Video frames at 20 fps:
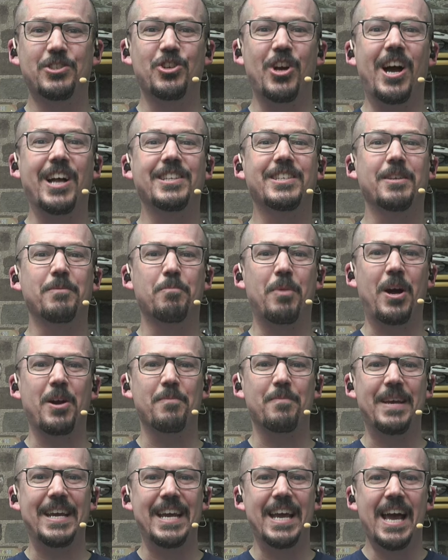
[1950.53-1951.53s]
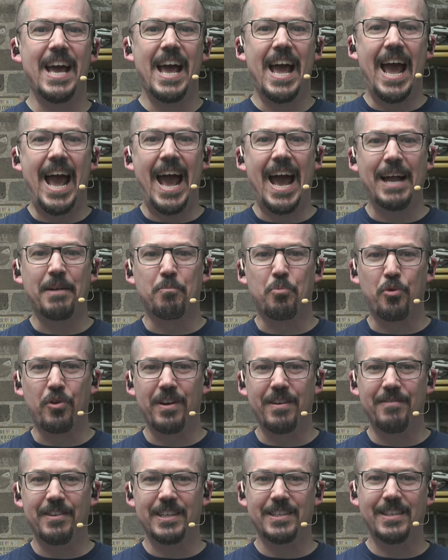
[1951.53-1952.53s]
Johnson, pardon me, had
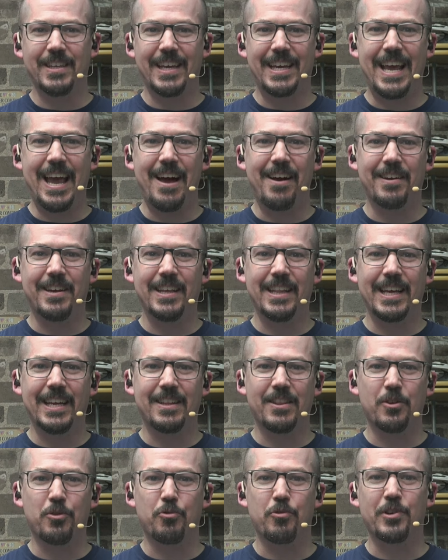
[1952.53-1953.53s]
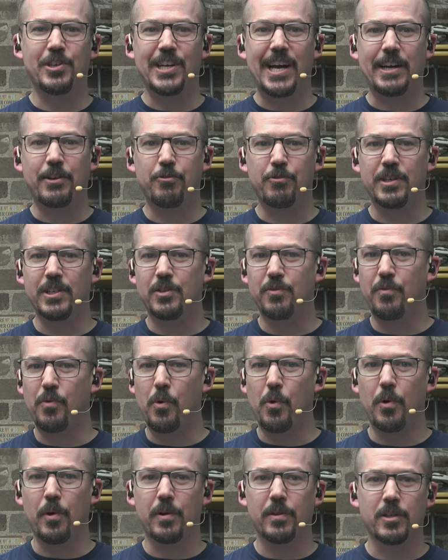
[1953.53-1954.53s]
previously calculated the trajectories
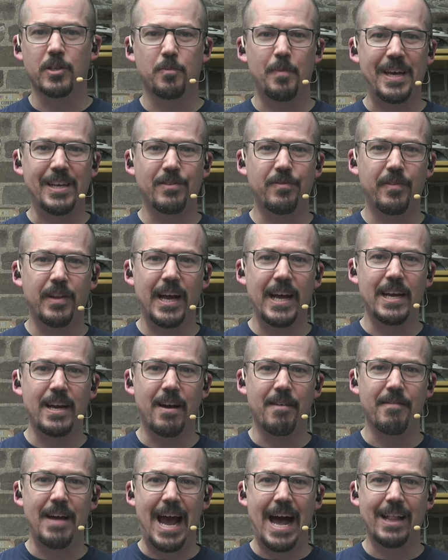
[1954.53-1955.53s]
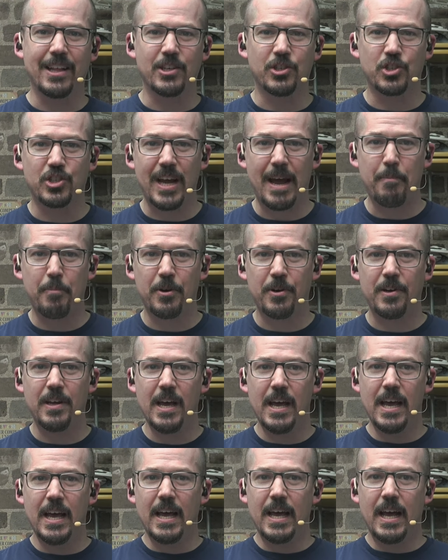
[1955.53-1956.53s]
for the space flight of Alan Shepard,
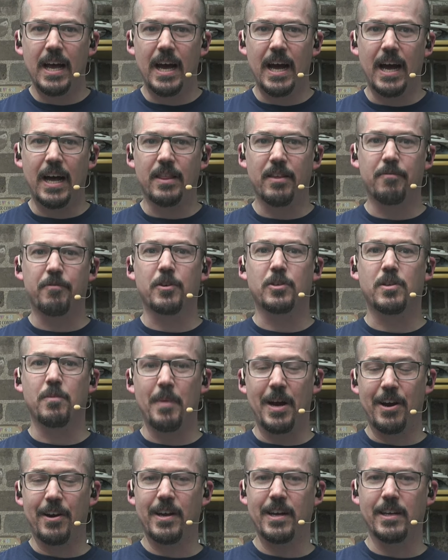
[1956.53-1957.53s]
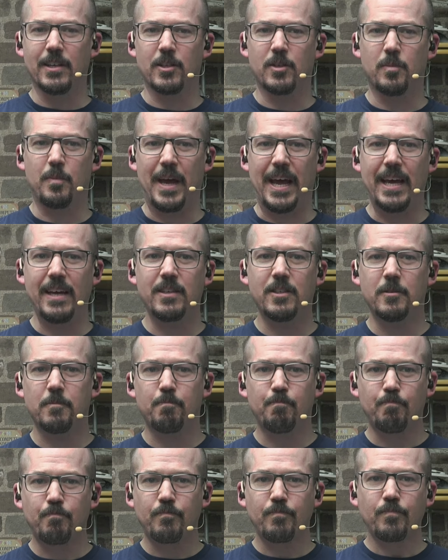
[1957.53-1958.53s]
uh, the first American in space.
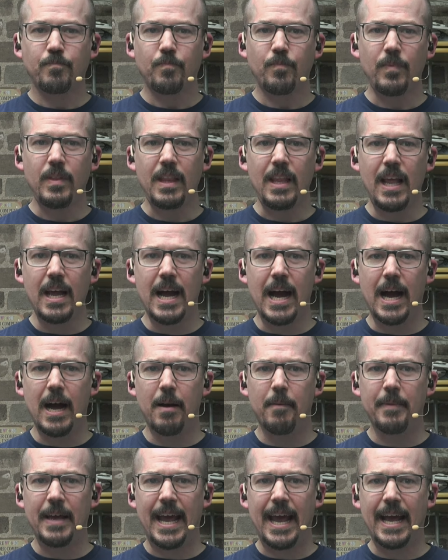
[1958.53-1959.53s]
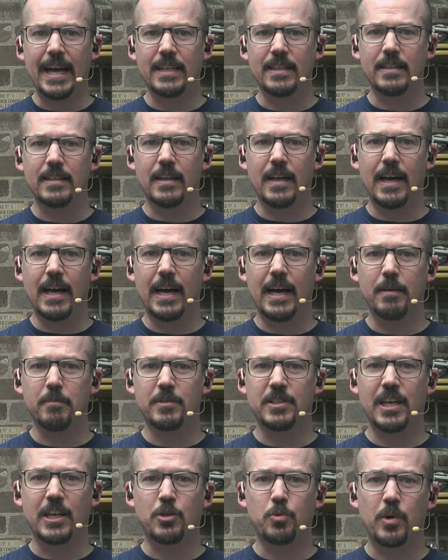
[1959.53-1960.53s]
Um, and um,
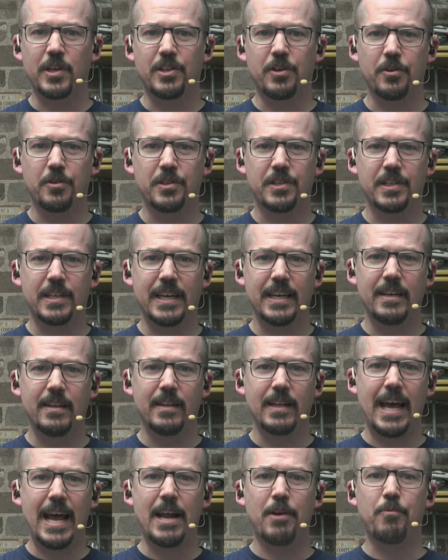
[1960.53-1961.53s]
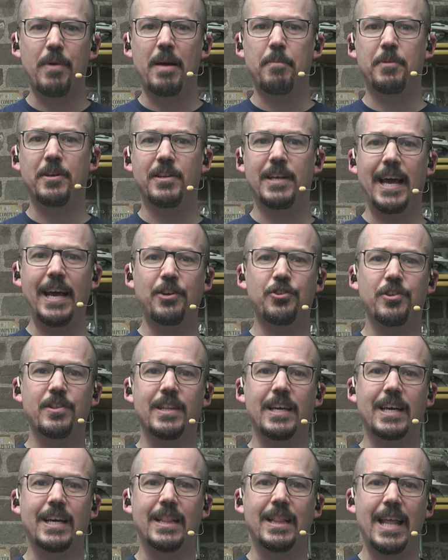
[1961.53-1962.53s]
such was her skill and reputation
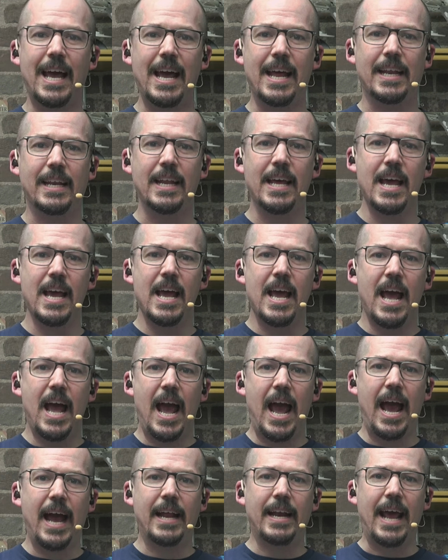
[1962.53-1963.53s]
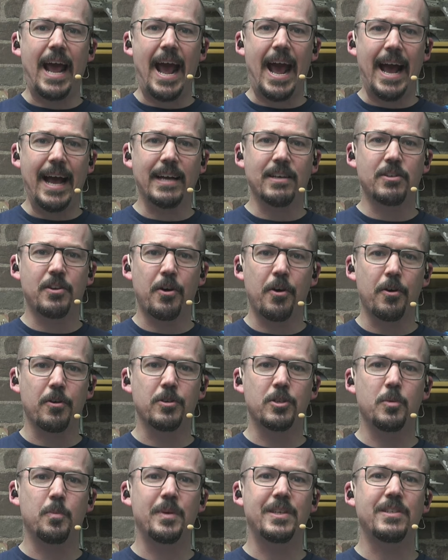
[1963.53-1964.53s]
that Glenn had asked her
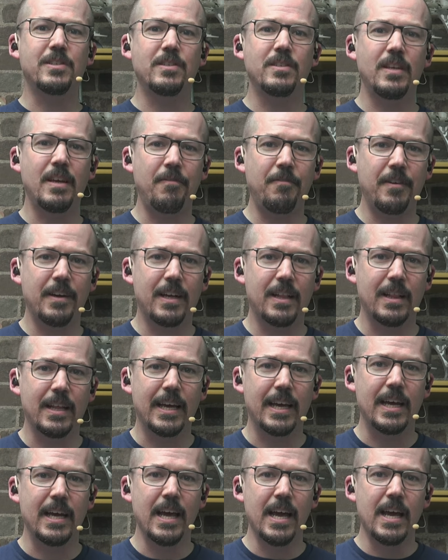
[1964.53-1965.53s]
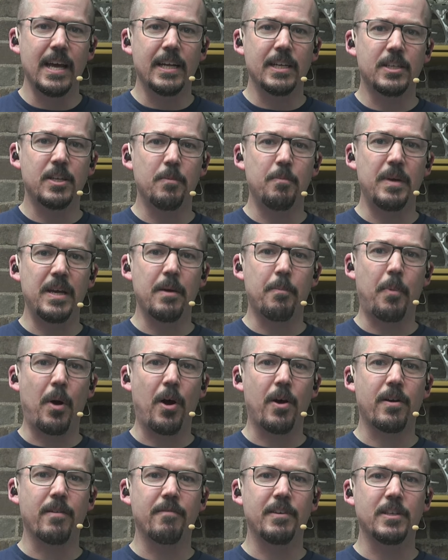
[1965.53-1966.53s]
specifically to be a
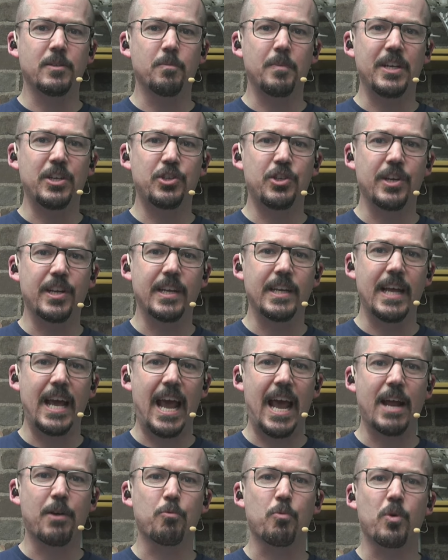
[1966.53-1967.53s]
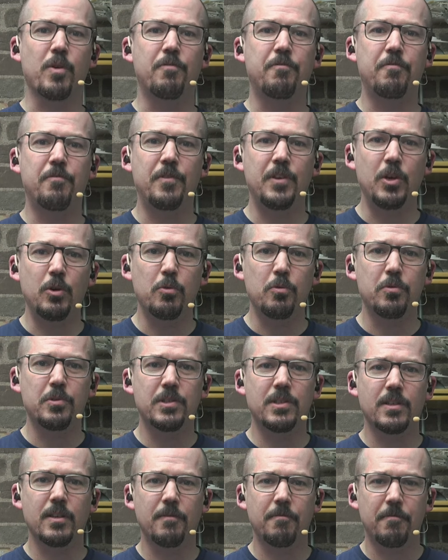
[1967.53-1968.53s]
part of his mission and
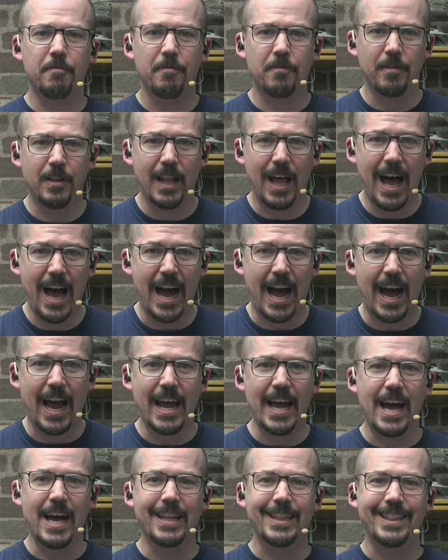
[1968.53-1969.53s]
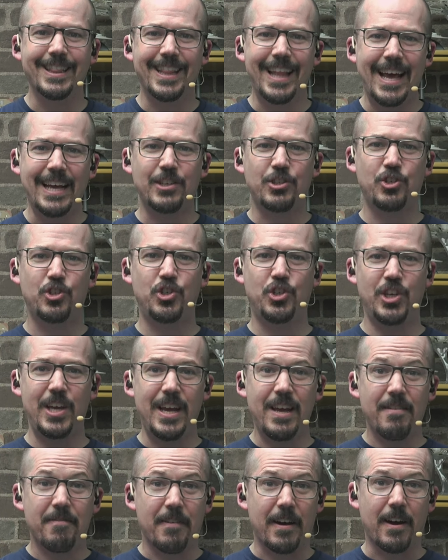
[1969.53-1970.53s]
refused to fly unless
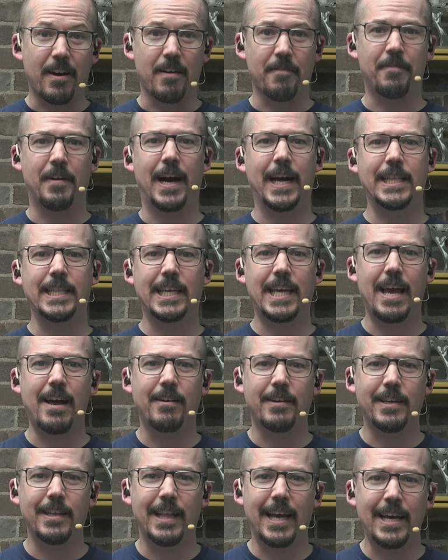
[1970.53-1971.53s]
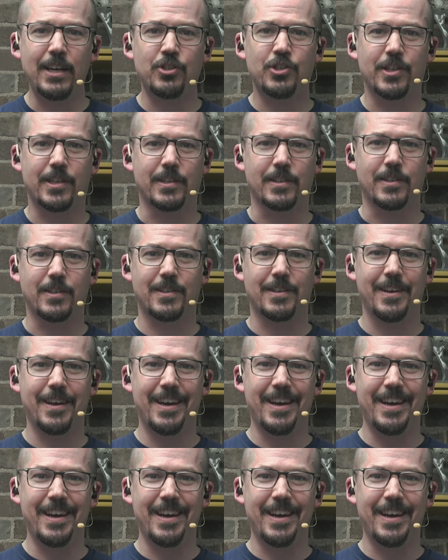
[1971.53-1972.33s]
she verified the calculations.